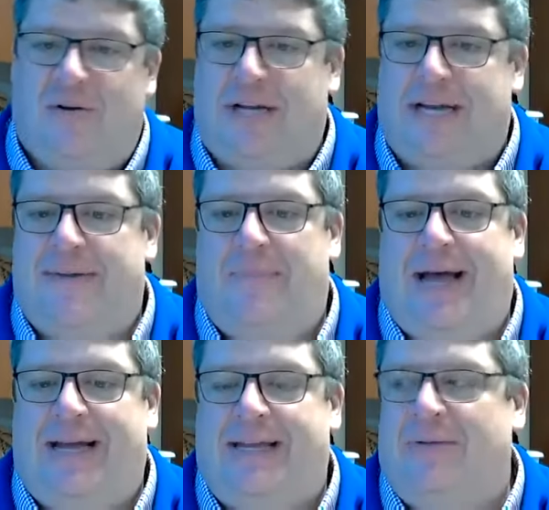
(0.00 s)
kind of
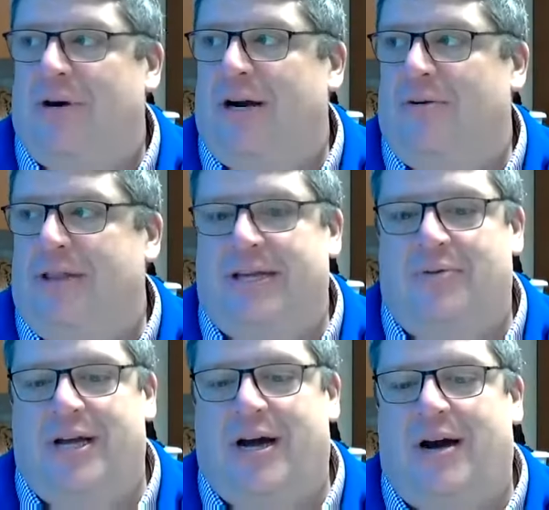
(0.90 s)
back in where I would think
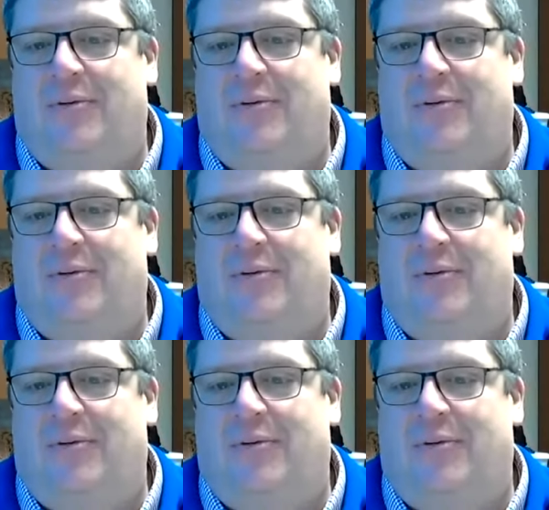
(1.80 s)
we are,